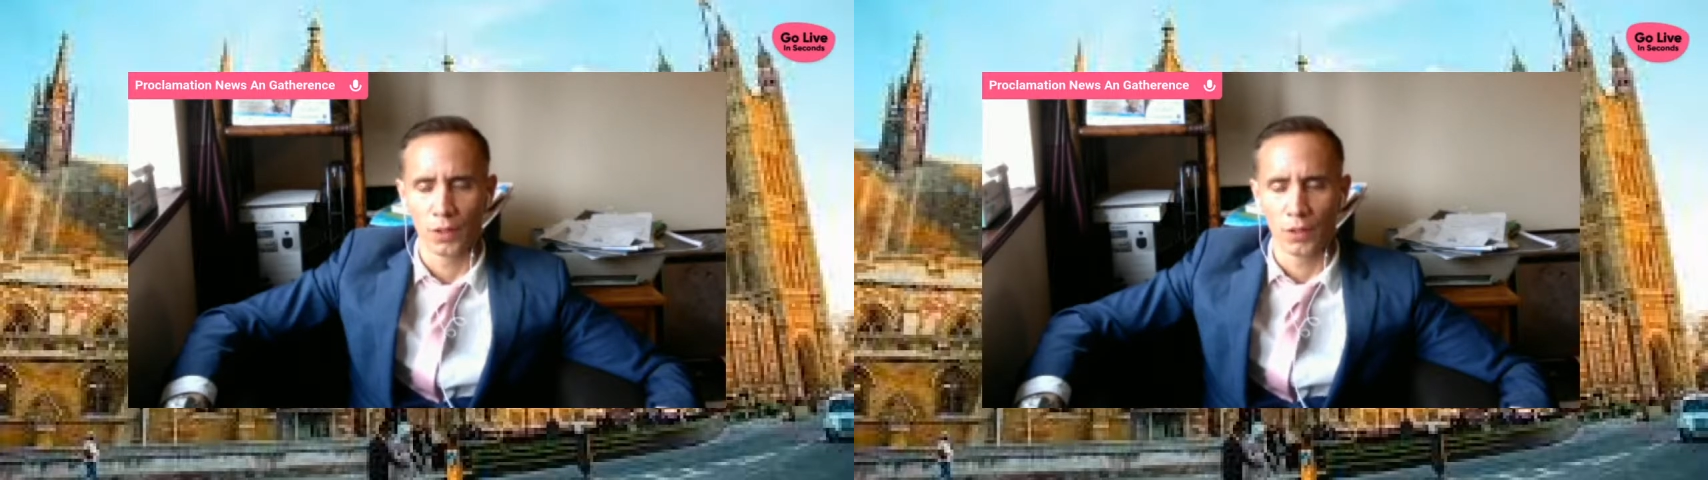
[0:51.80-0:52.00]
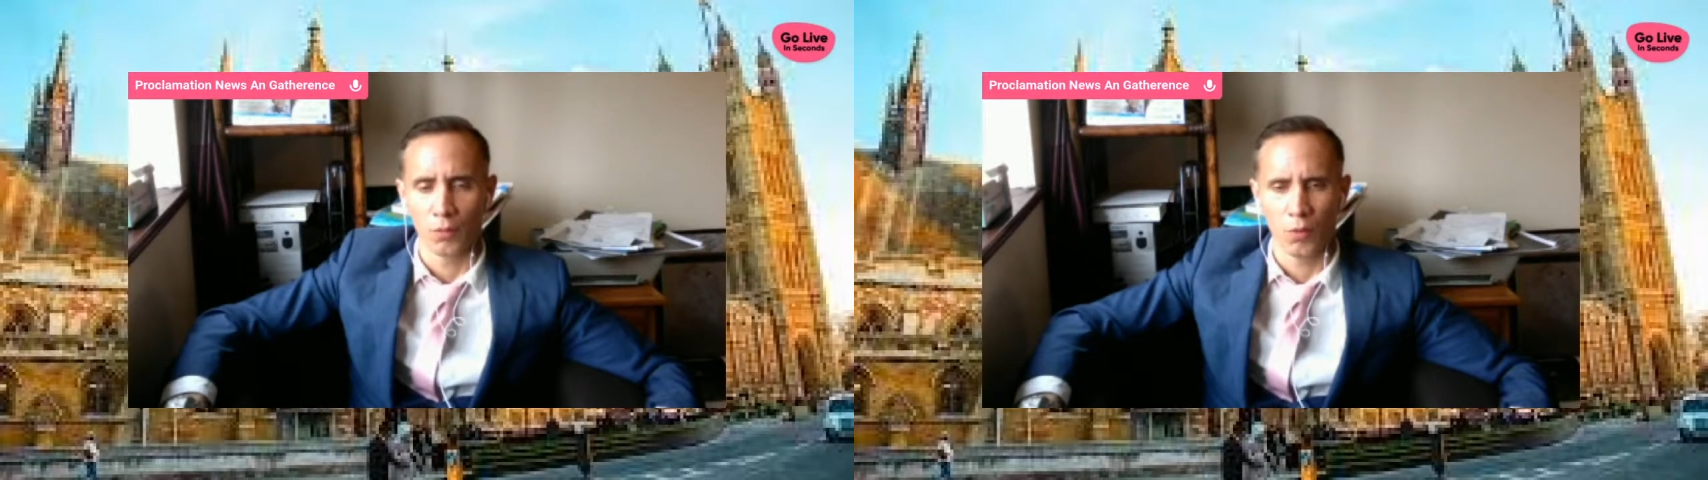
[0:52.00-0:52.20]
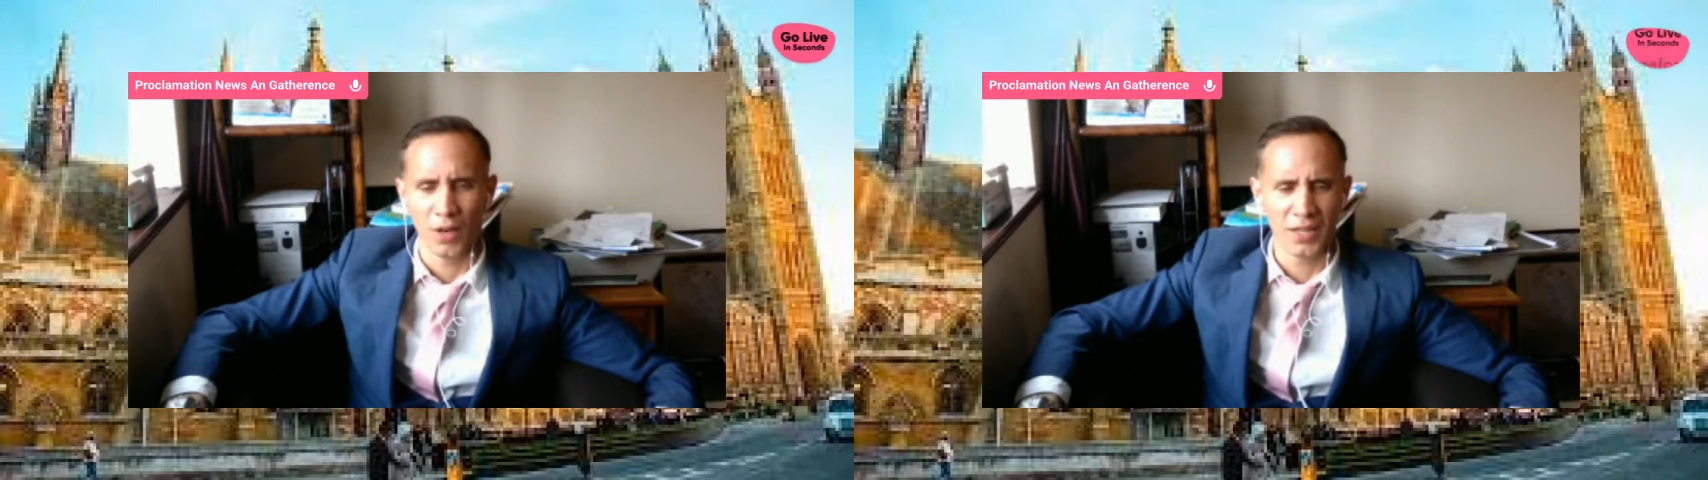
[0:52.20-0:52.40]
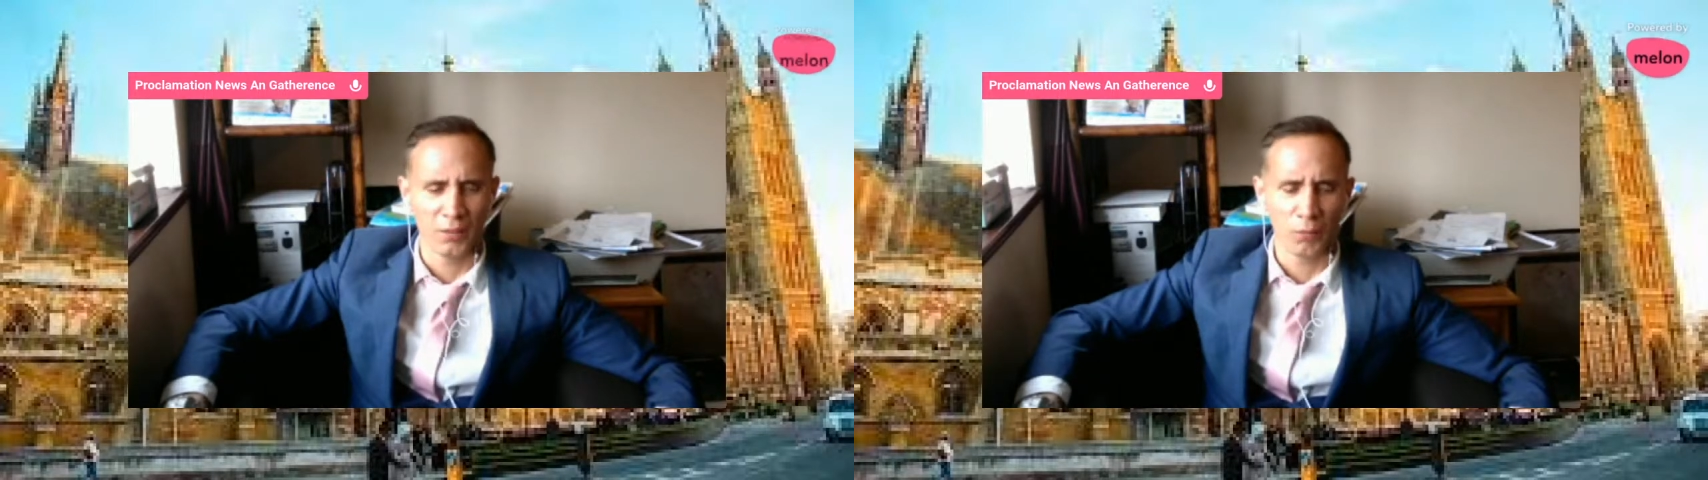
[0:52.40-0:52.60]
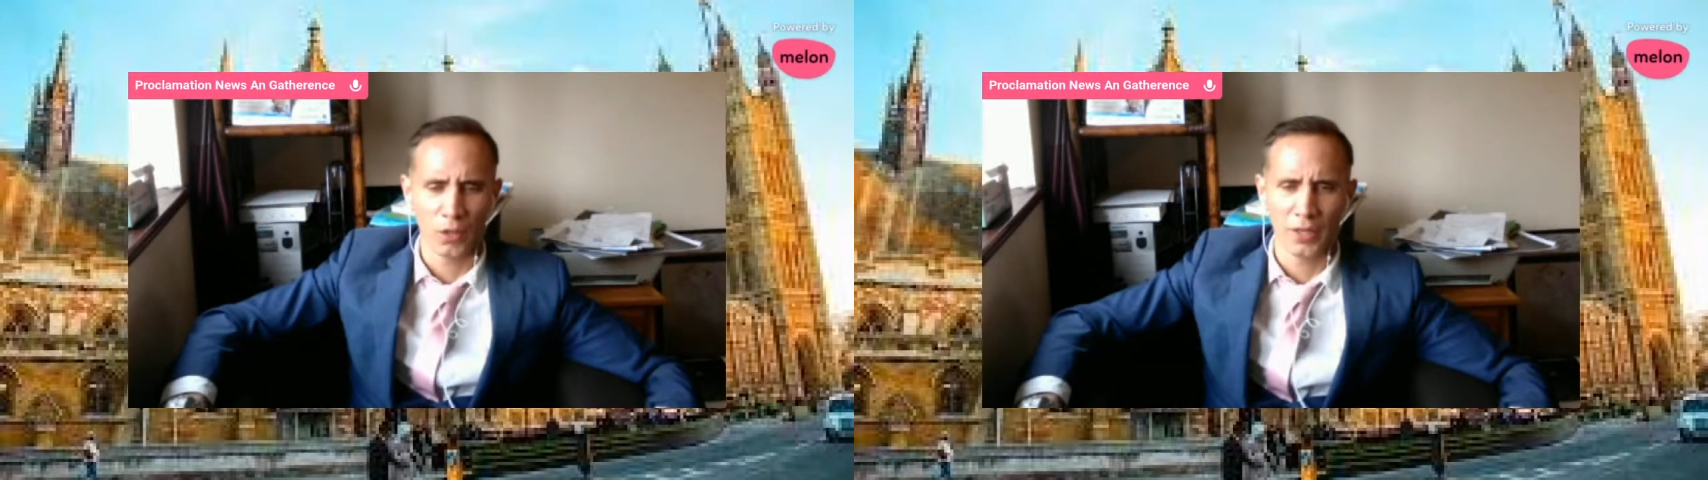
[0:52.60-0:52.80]
Why ain't
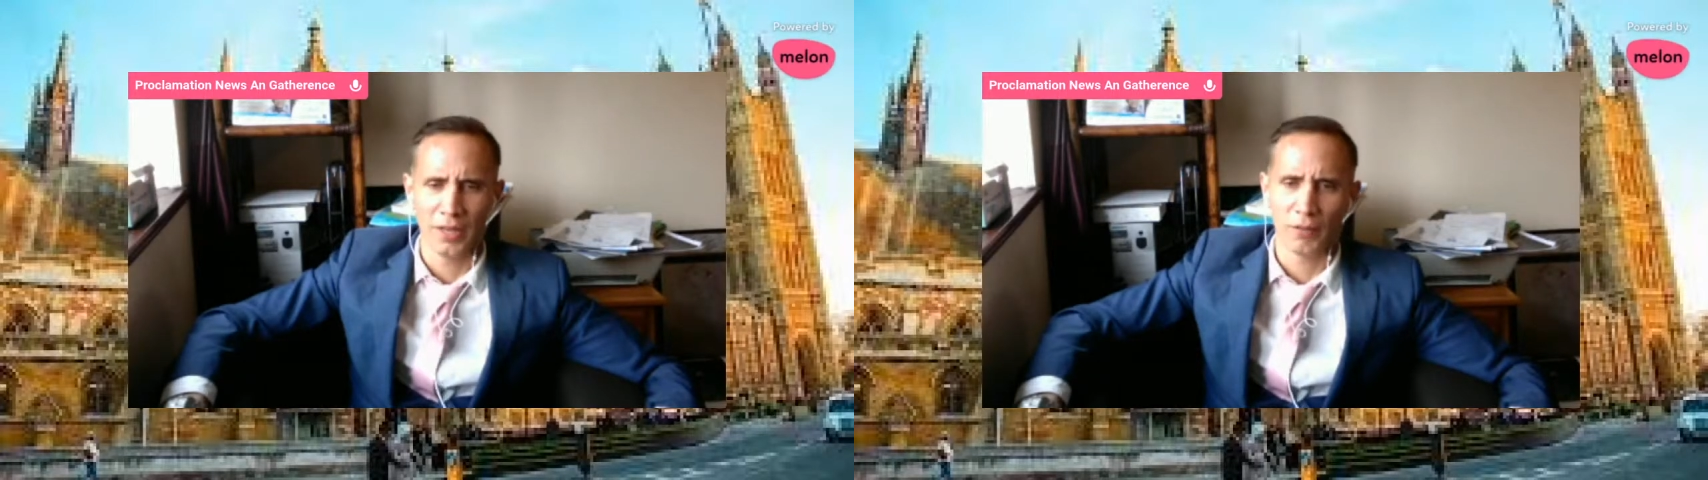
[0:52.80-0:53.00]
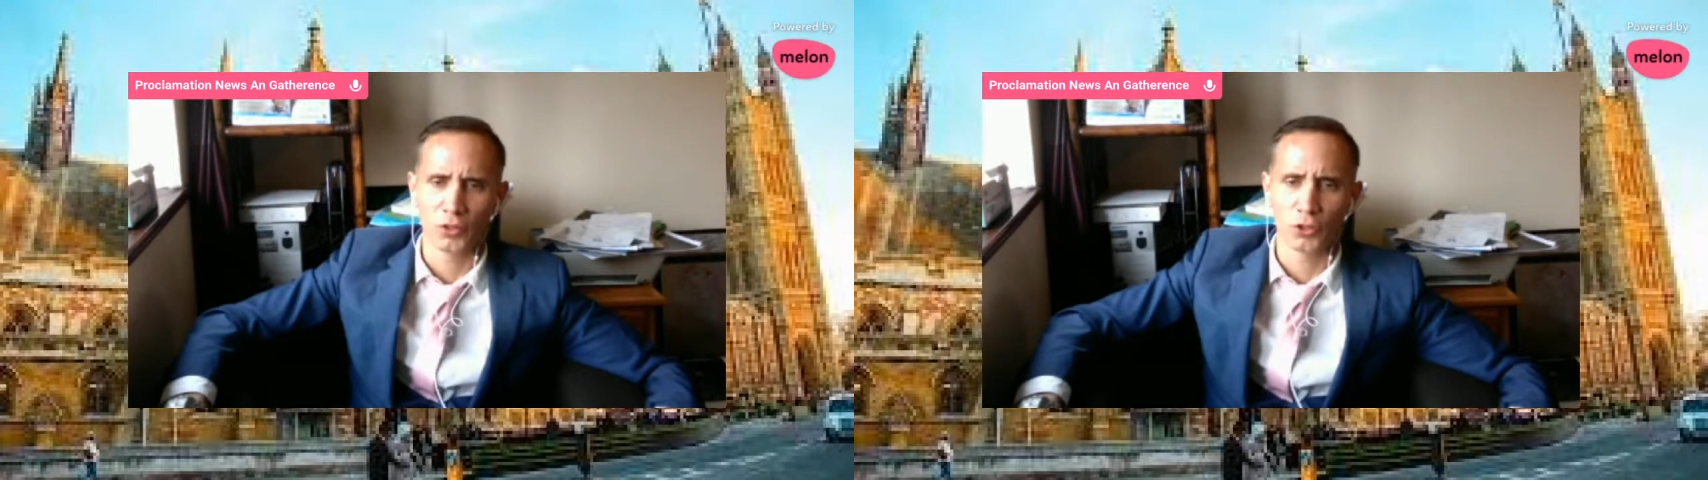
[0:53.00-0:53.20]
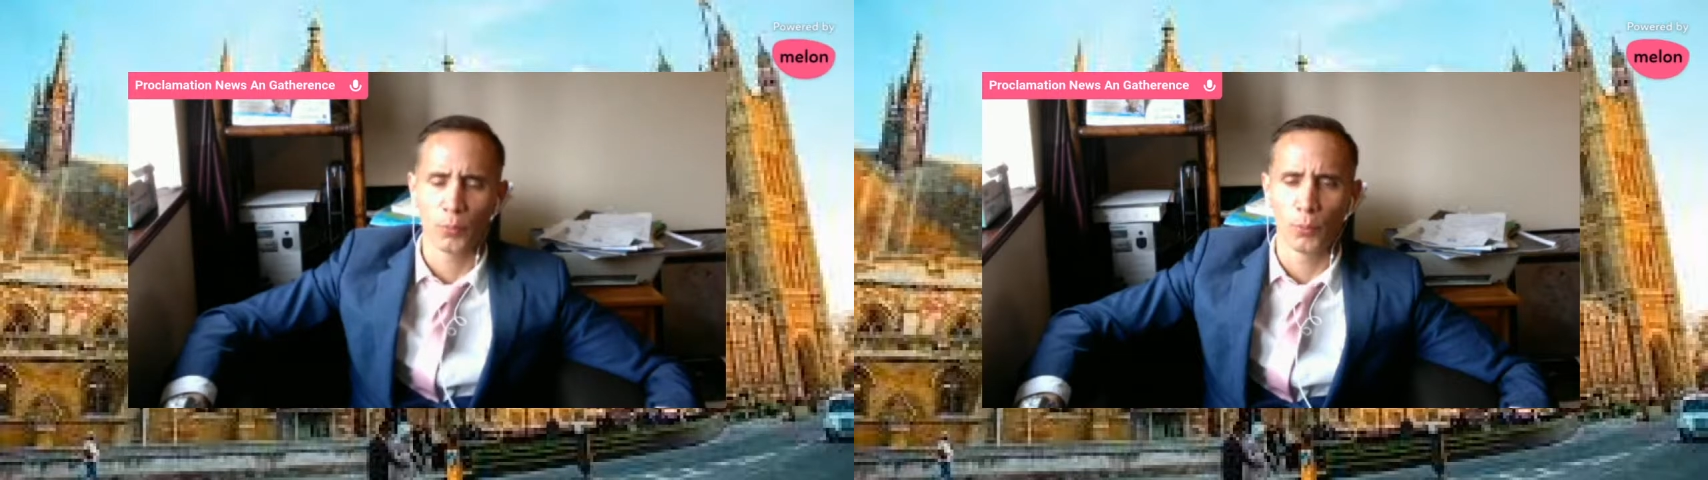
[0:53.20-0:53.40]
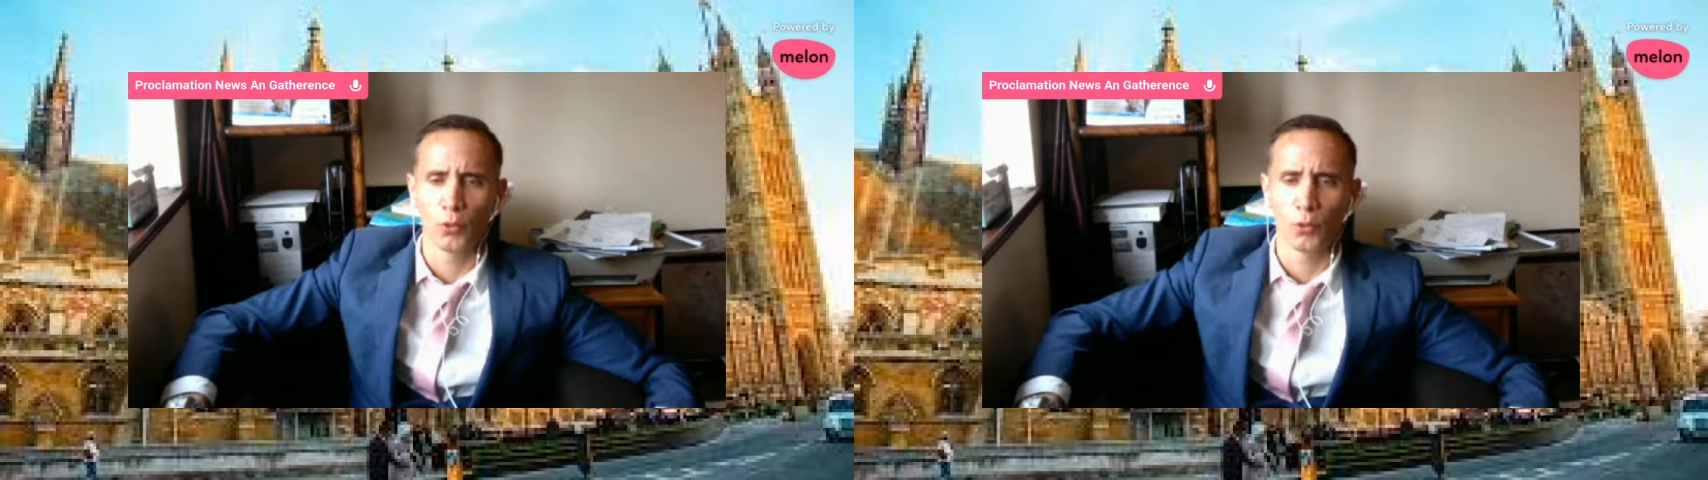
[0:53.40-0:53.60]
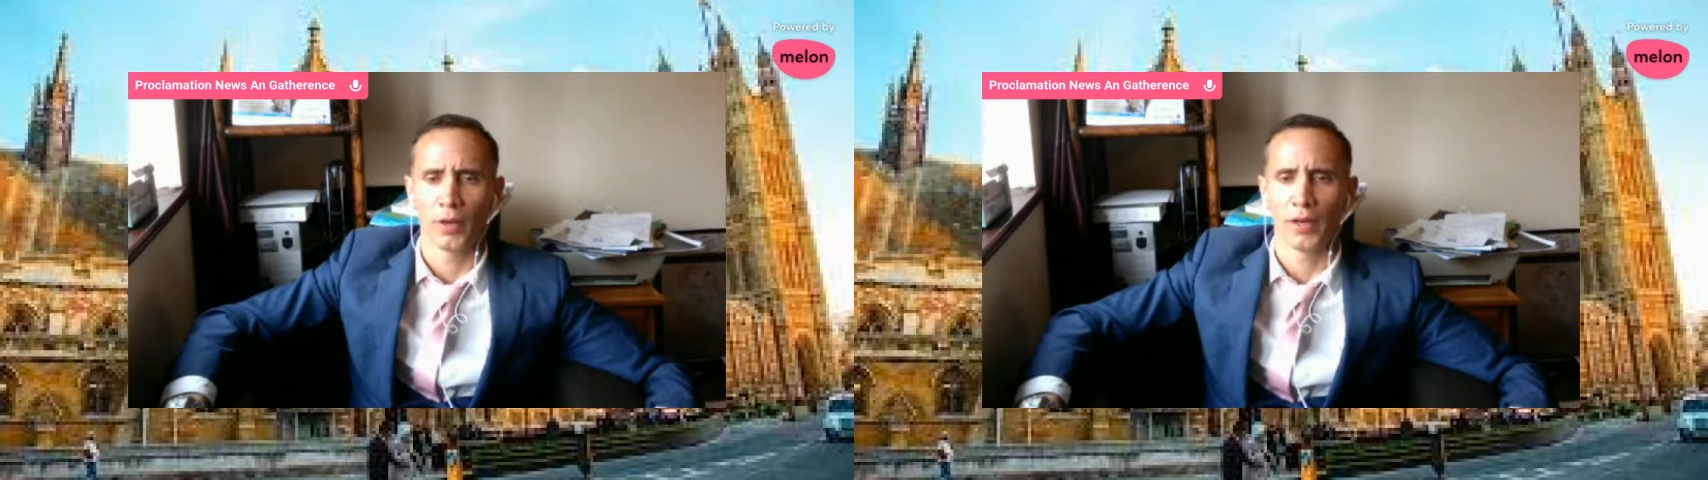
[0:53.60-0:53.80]
everyone
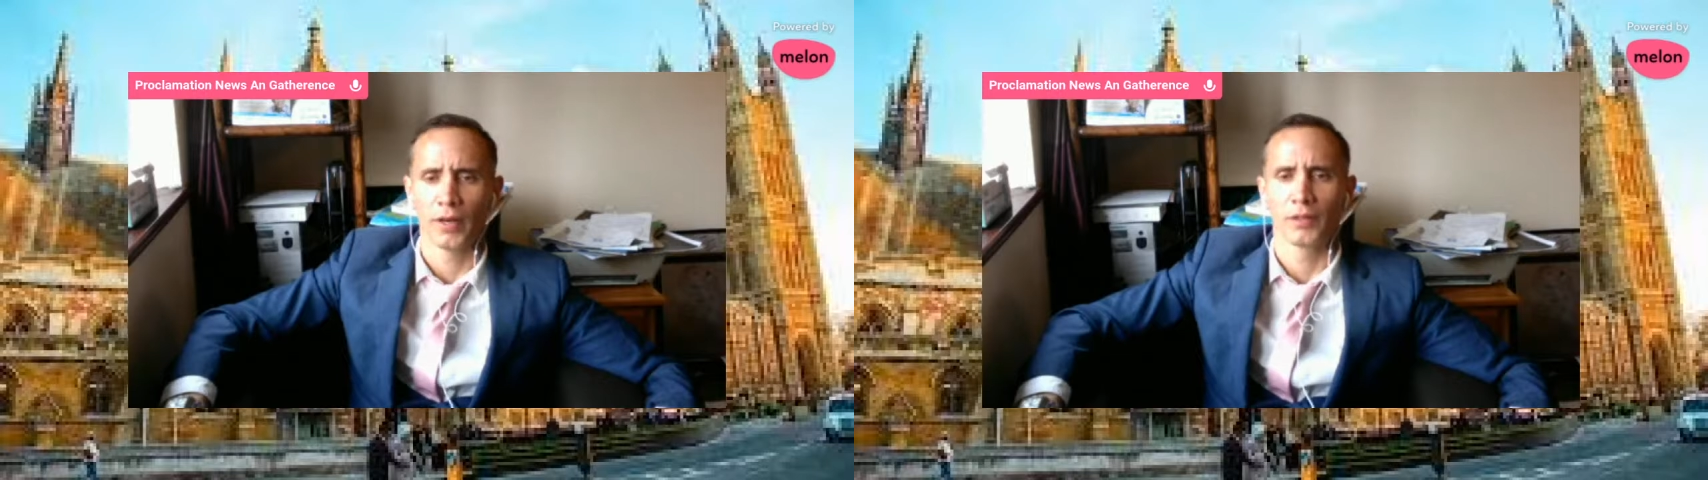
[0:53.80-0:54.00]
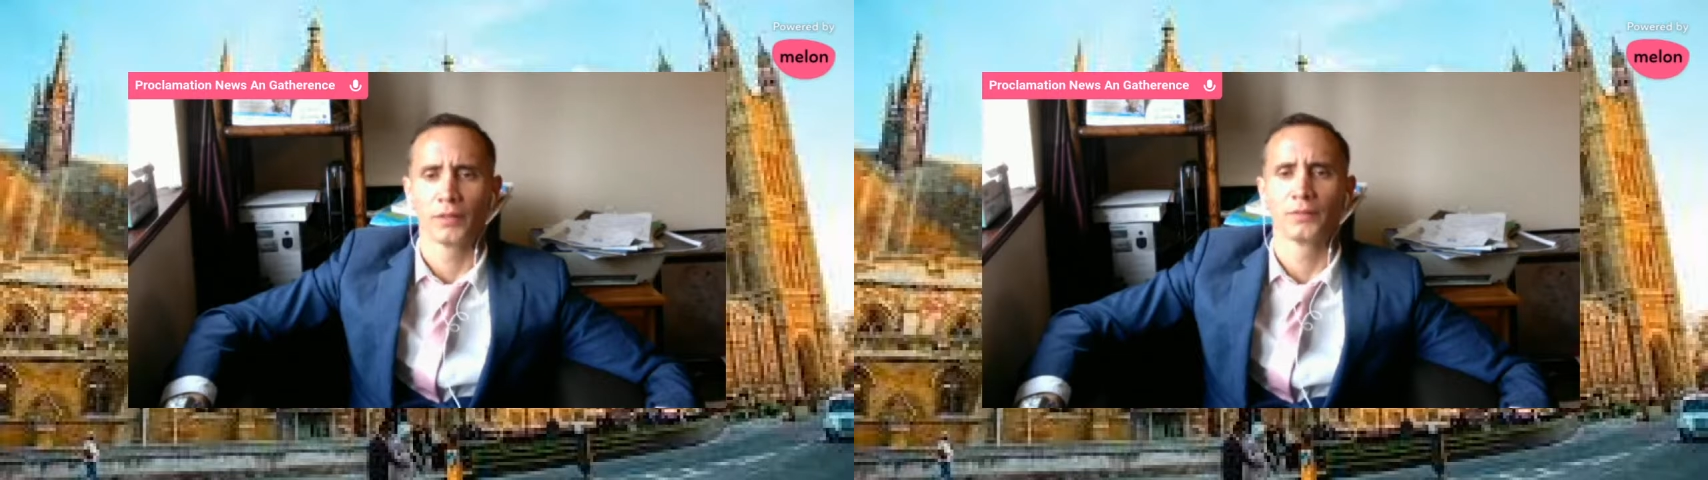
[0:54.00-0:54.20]
supporting one another